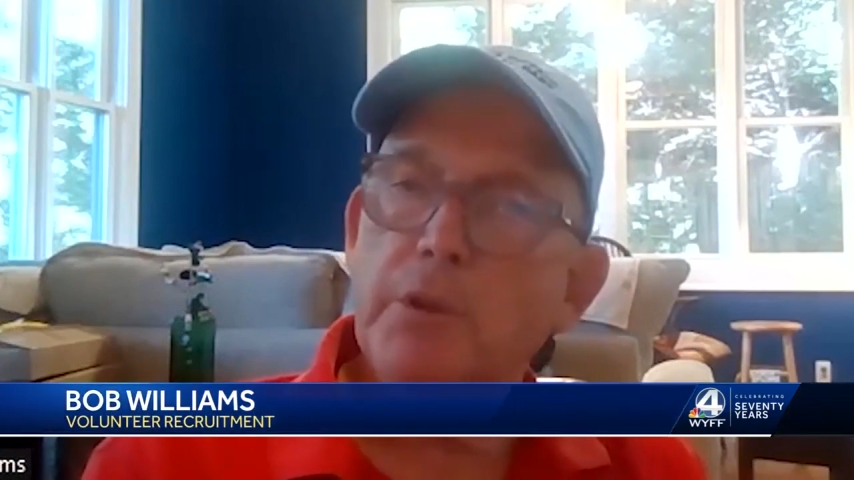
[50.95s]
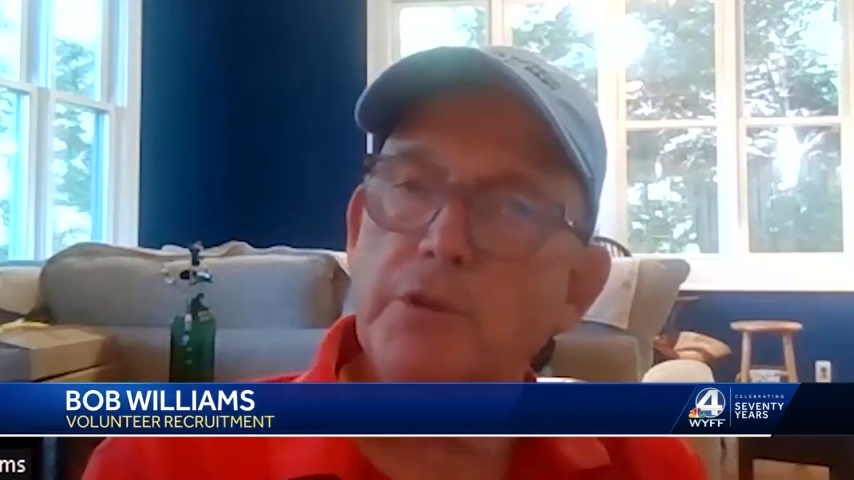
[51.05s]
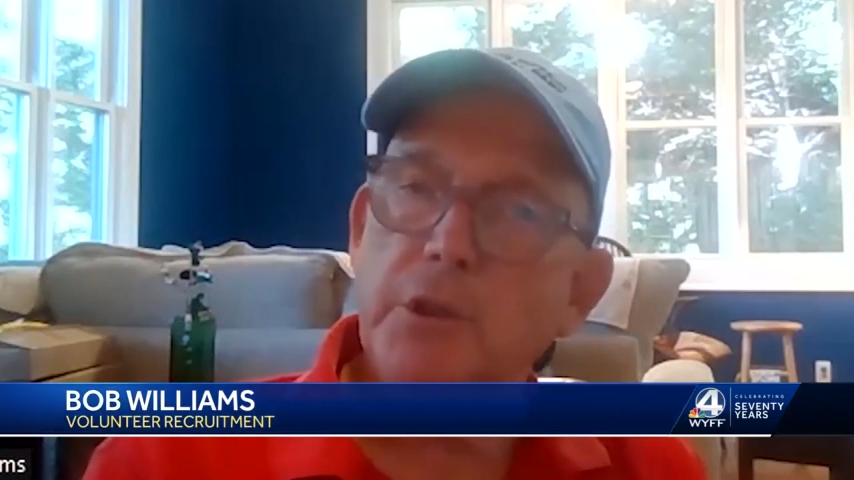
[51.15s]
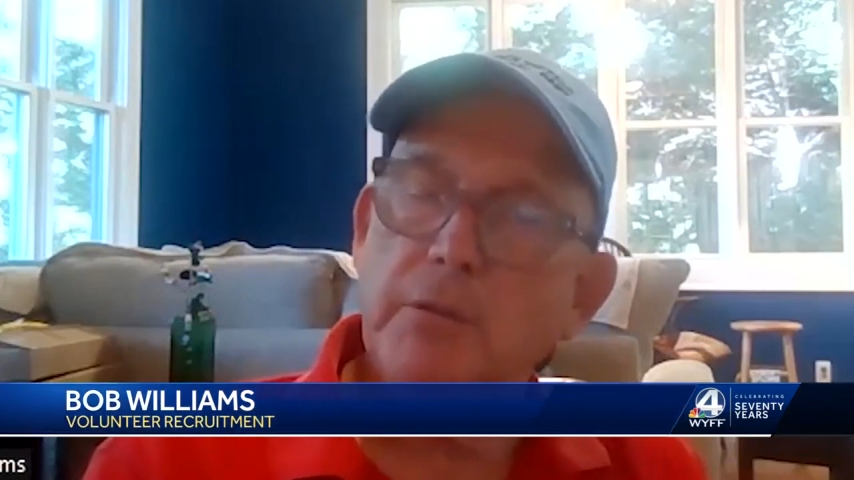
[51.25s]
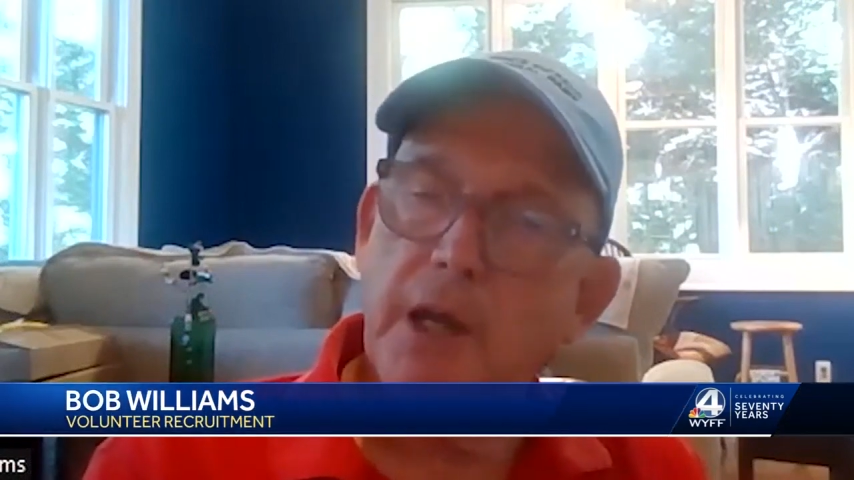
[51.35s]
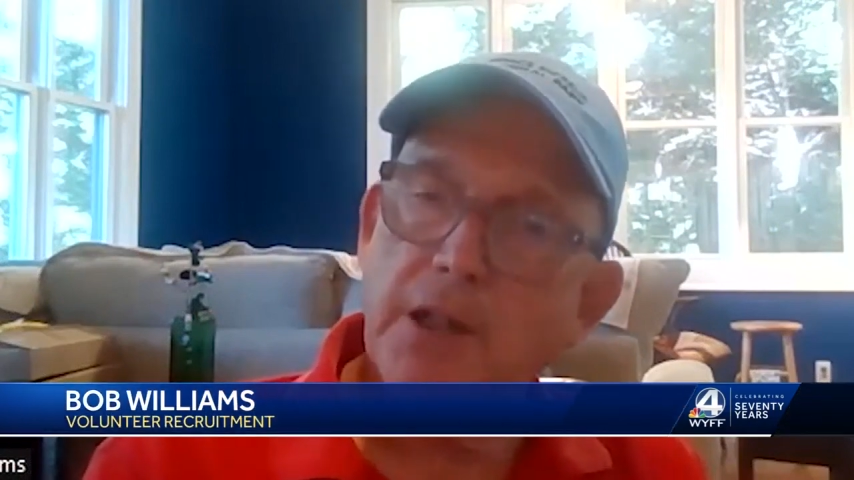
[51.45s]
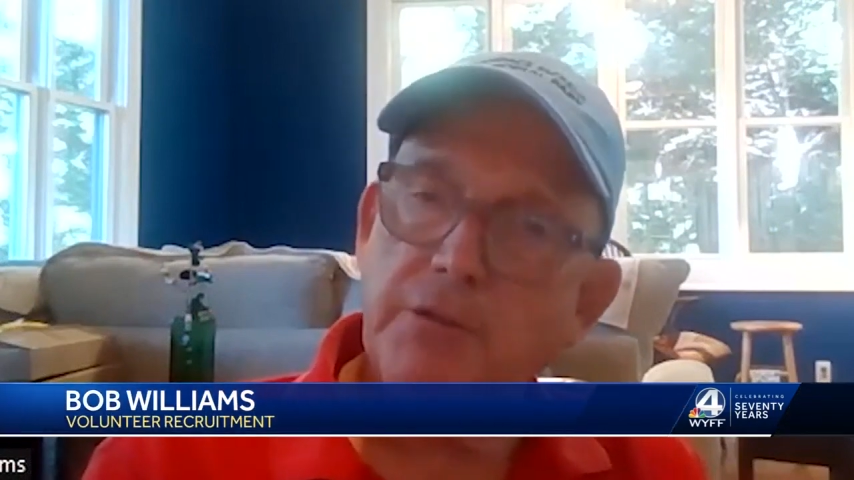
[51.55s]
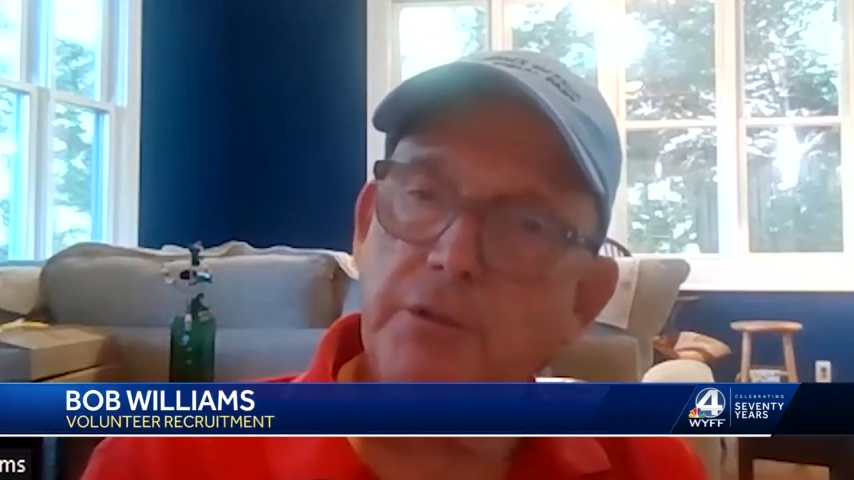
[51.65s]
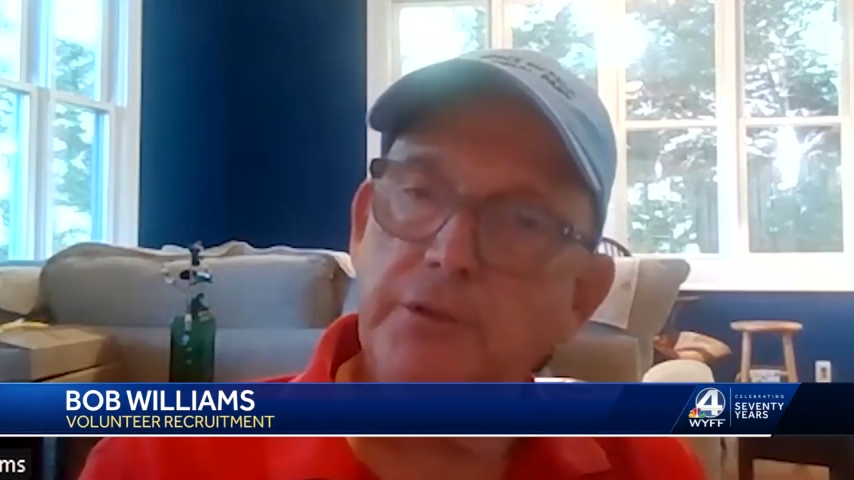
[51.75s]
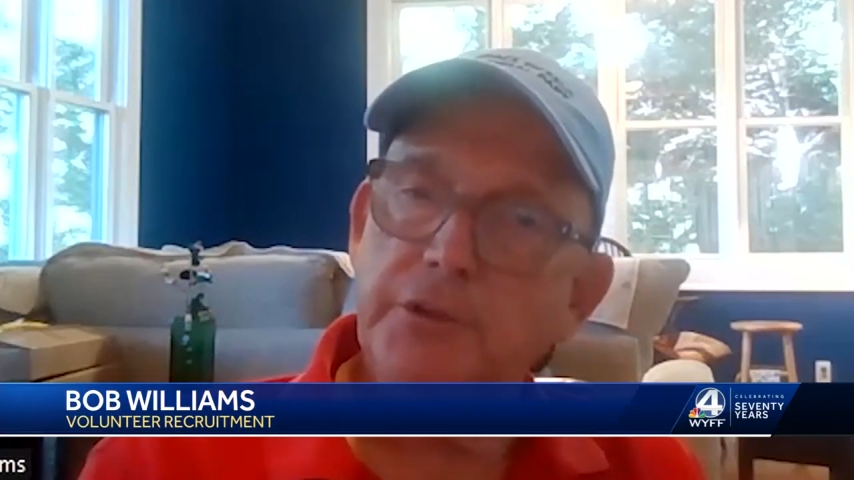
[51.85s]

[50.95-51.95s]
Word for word: the city of Asheville